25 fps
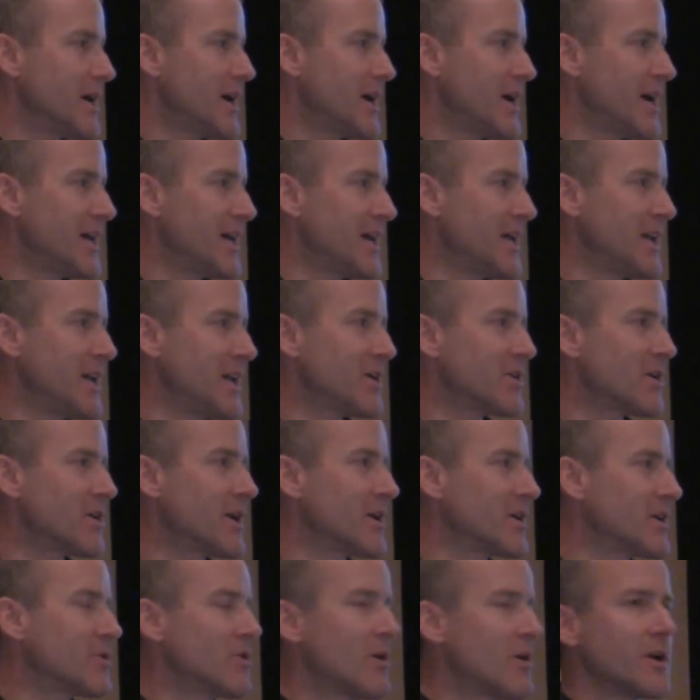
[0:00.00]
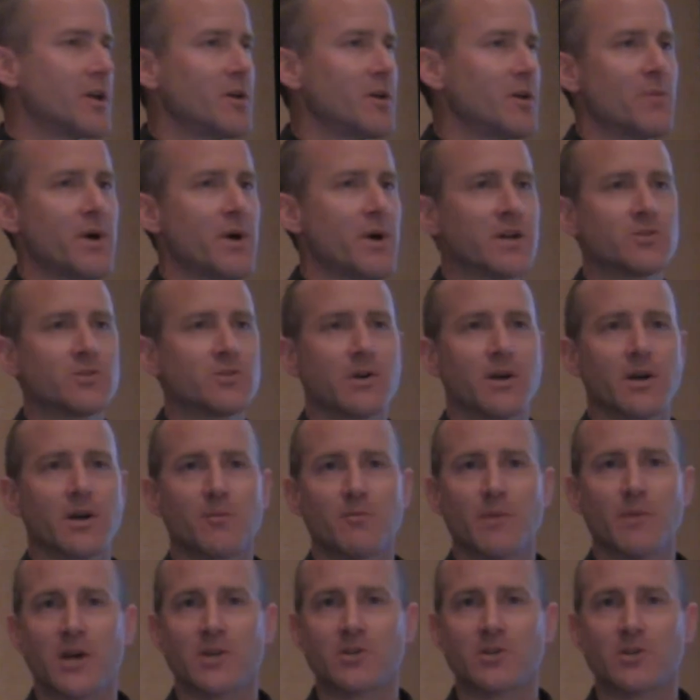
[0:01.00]
And any kind of
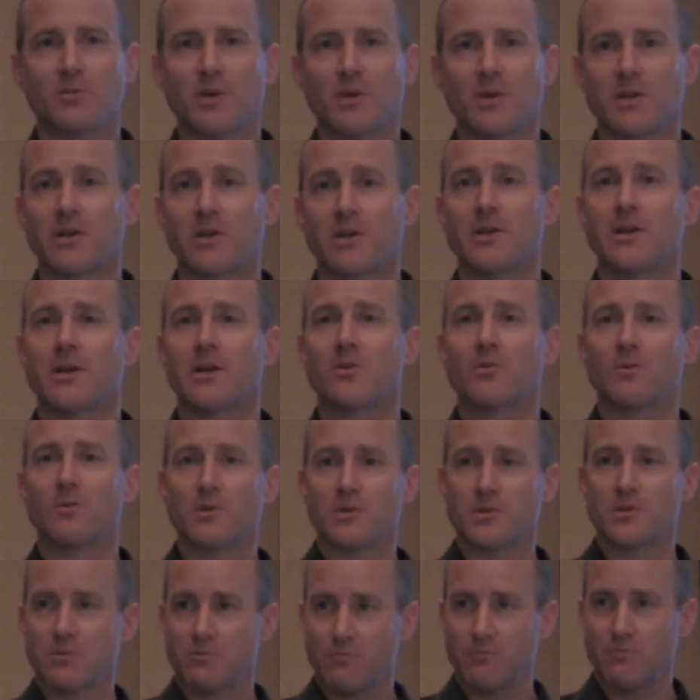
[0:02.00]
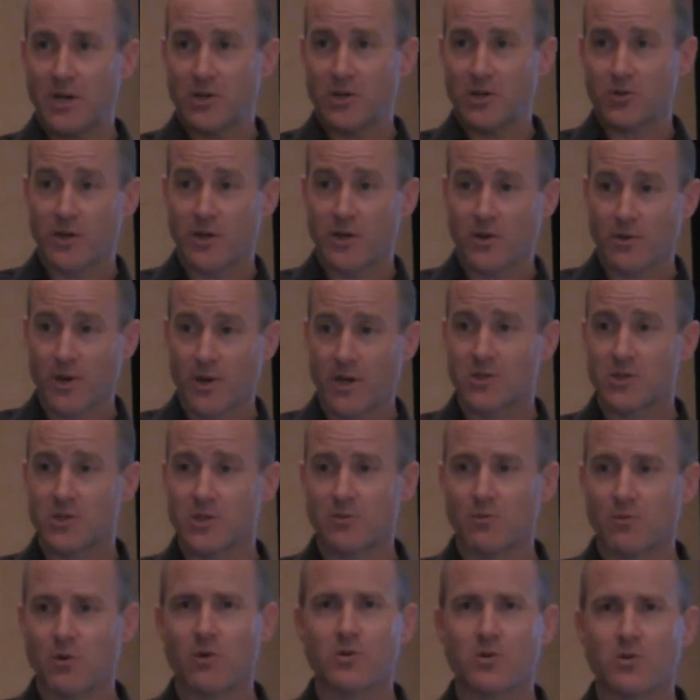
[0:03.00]
goniometric measurement, in other words, measuring ranges
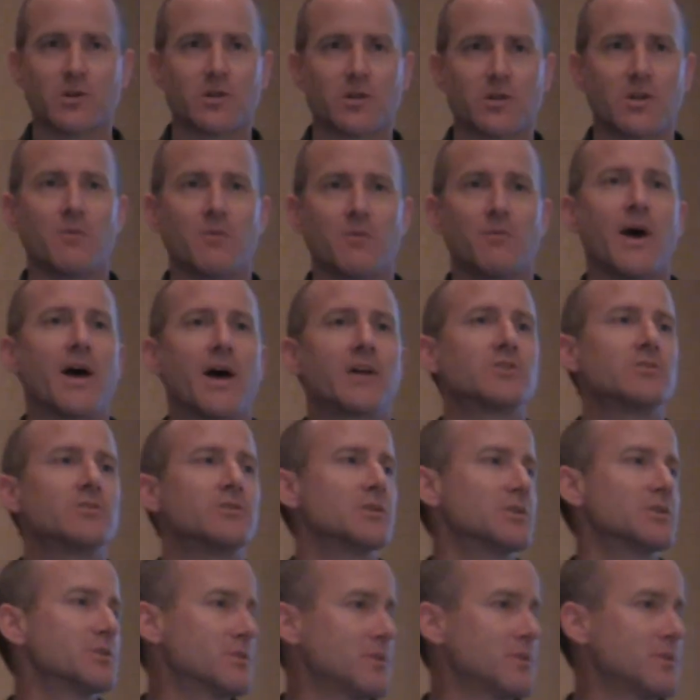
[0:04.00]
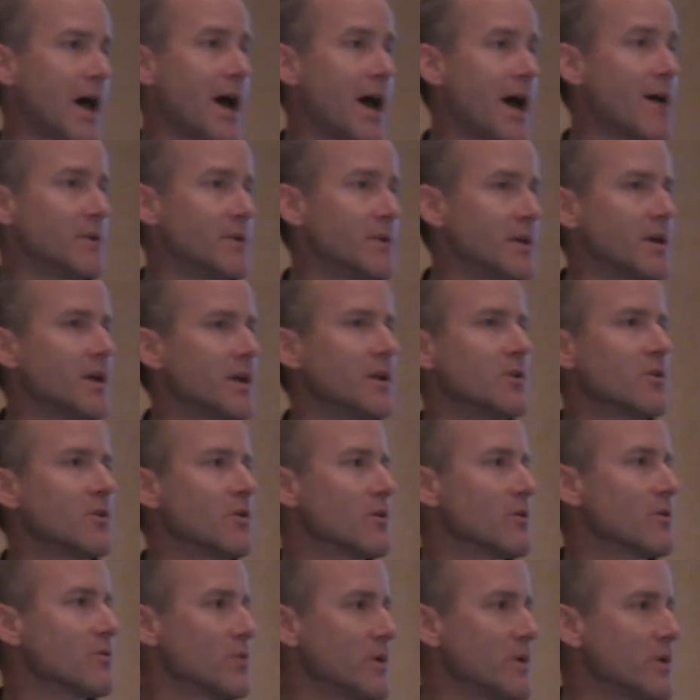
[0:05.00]
of motion, can you imagine this happening in
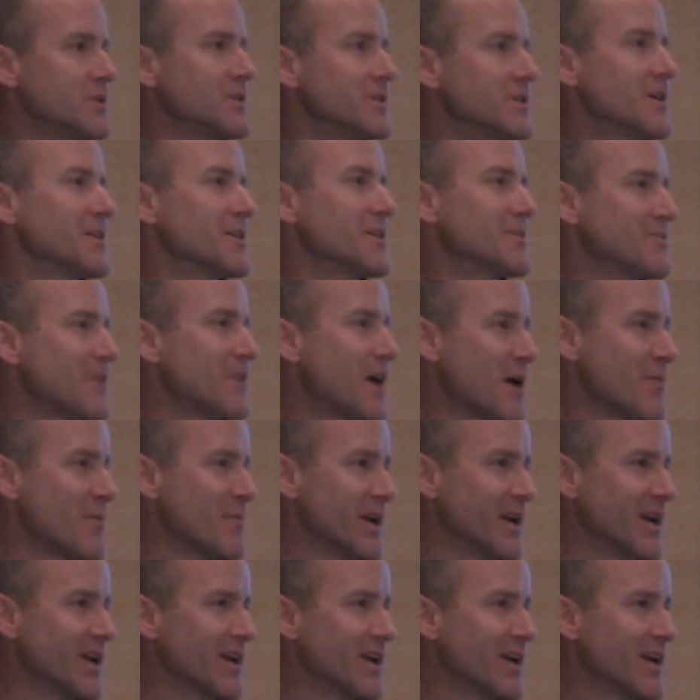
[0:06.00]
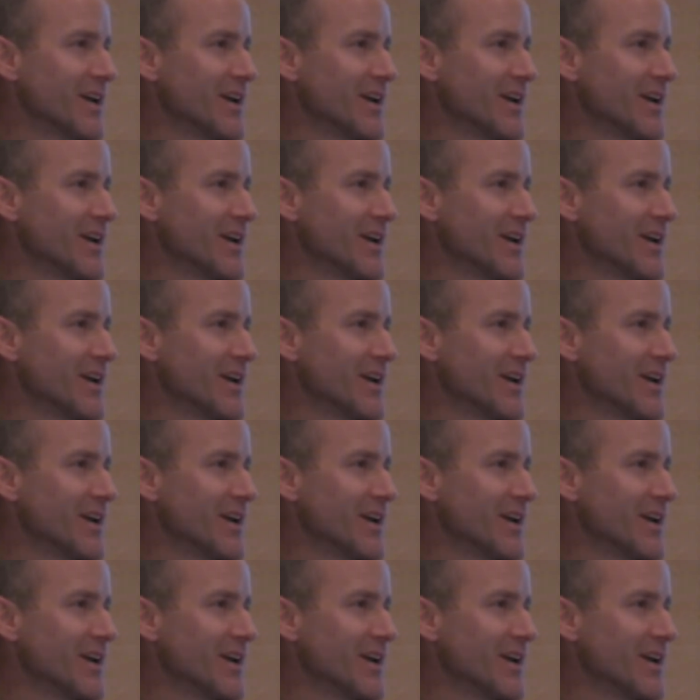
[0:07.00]
your retail environment?